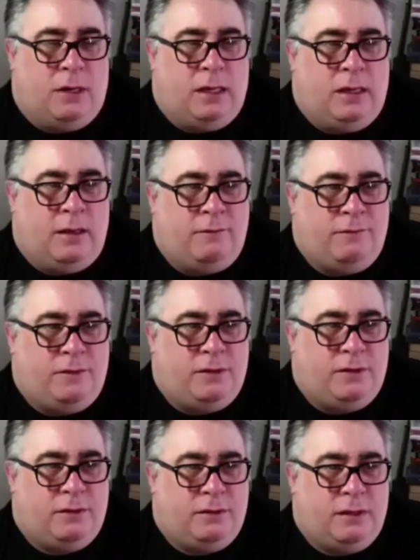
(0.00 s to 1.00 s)
loved
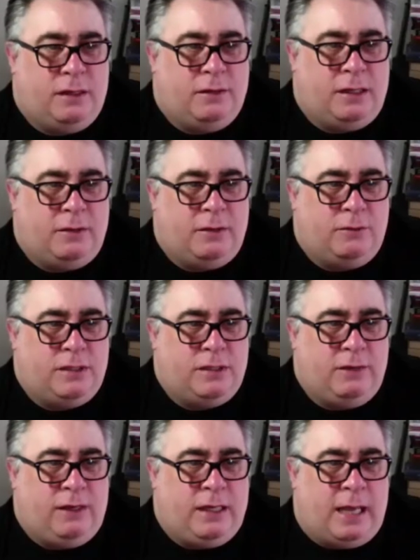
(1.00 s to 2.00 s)
a thing called
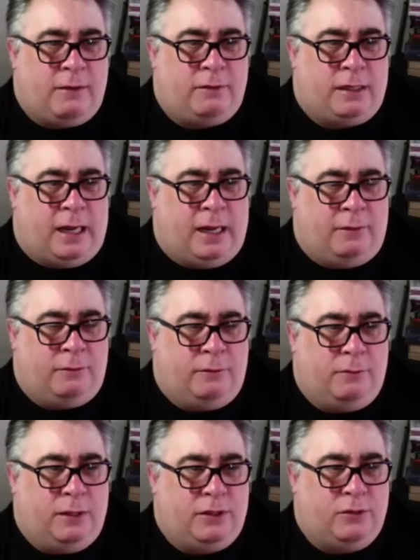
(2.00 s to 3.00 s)
TV Countdown,
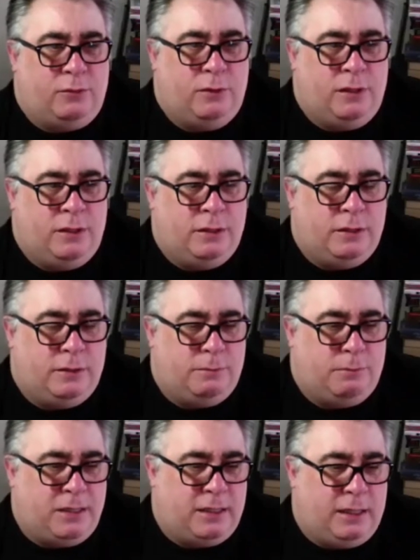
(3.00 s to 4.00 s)
which was
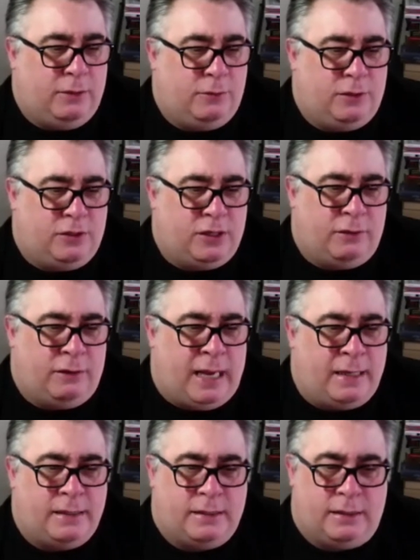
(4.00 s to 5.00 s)
basically all the Jerry
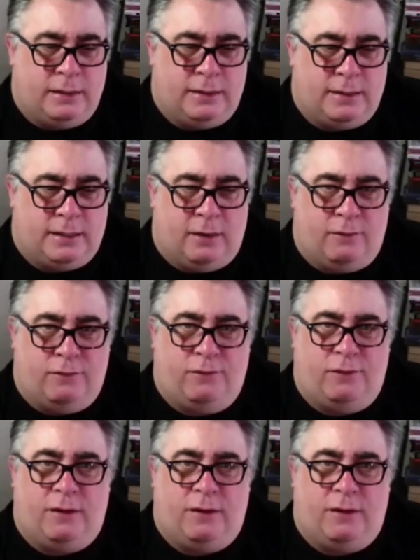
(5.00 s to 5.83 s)
Anderson stuff,